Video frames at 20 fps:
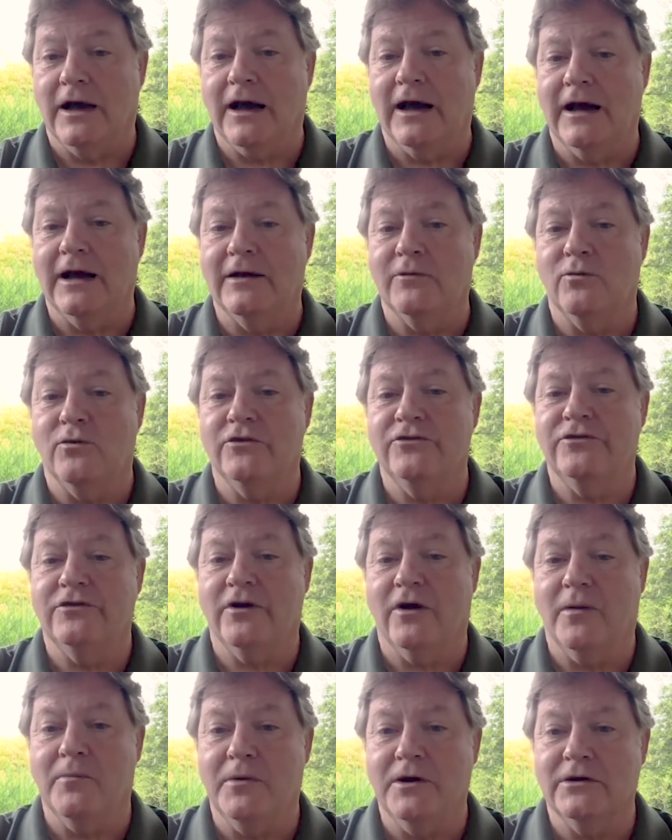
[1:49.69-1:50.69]
and once
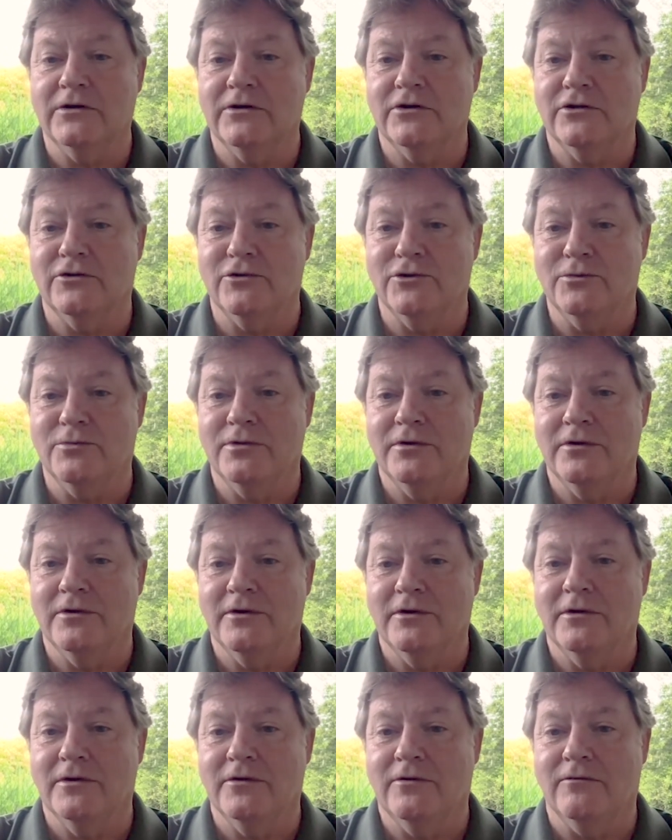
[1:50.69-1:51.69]
you're among the group,
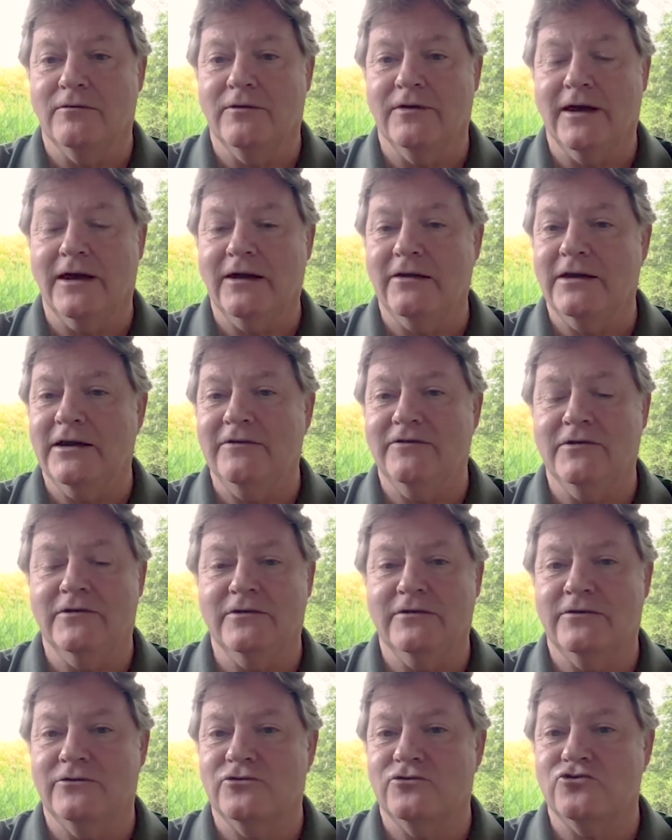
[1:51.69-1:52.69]
without
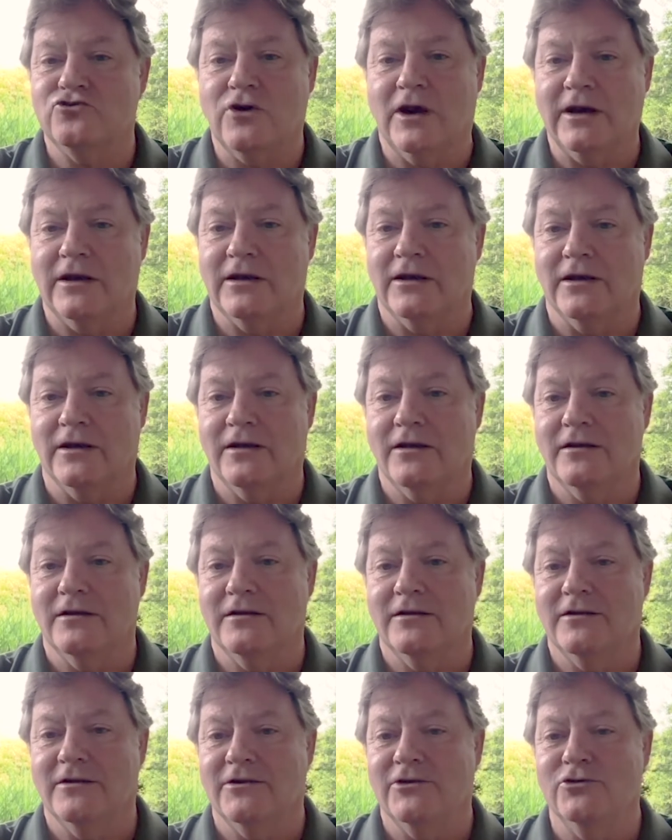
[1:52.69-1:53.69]
even trying,
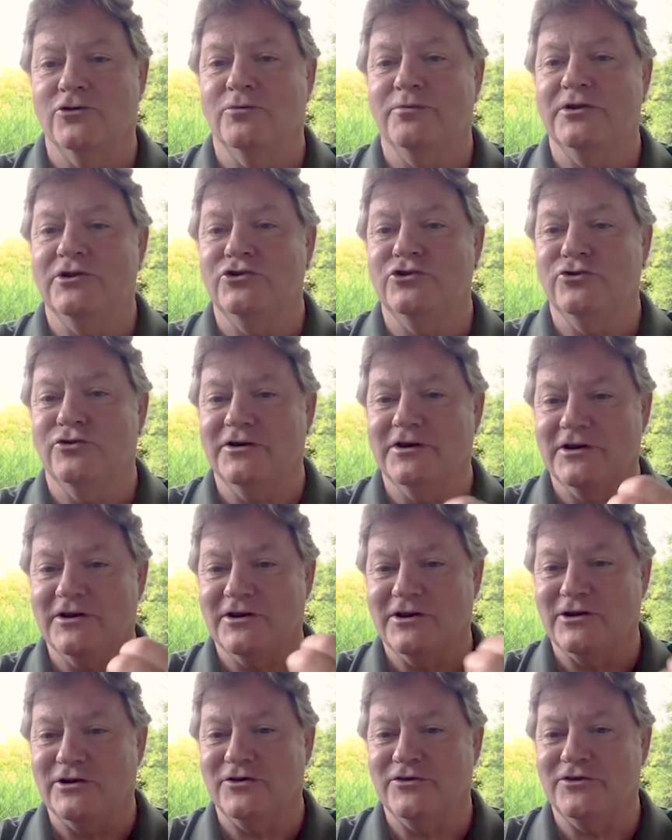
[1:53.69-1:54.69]
you'll be joining
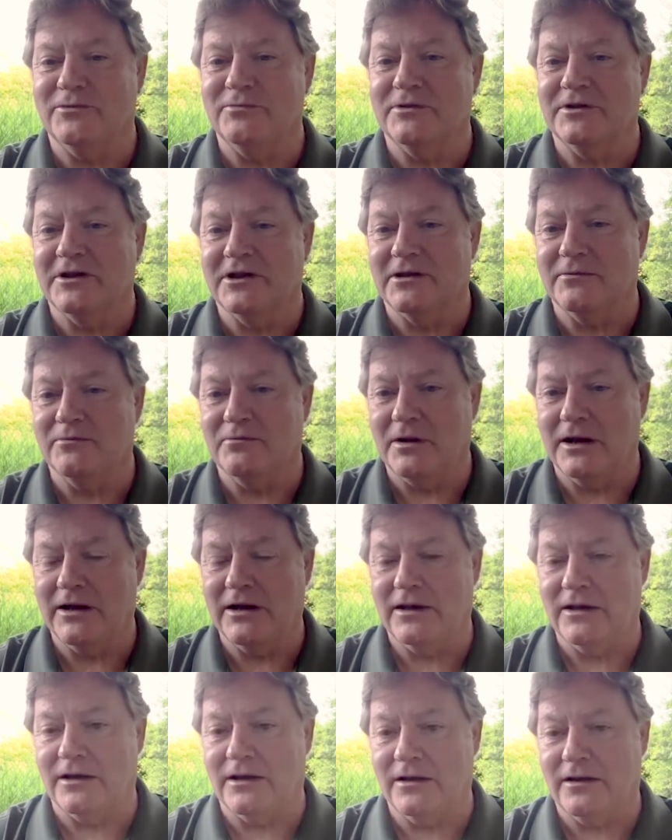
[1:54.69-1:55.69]
the gossip and the
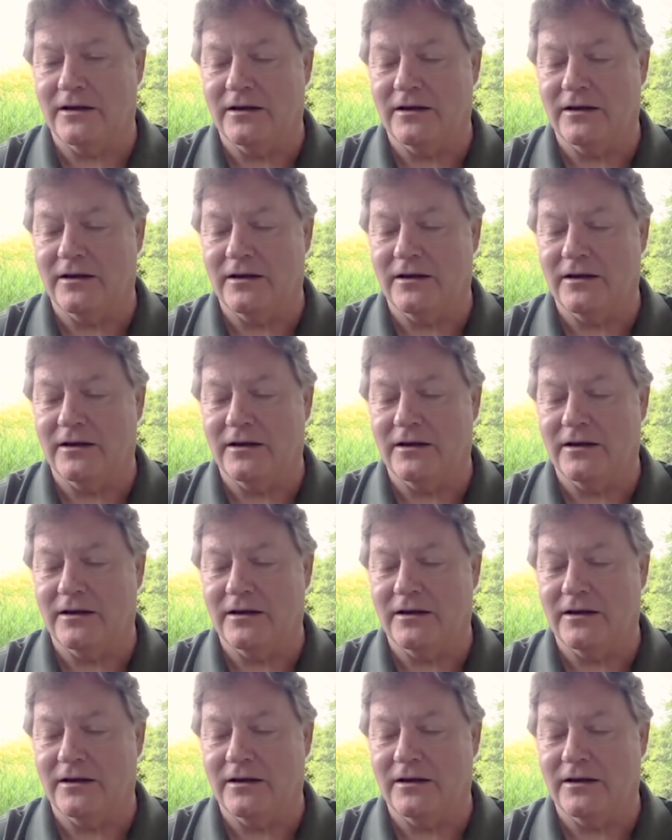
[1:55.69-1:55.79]
complaining.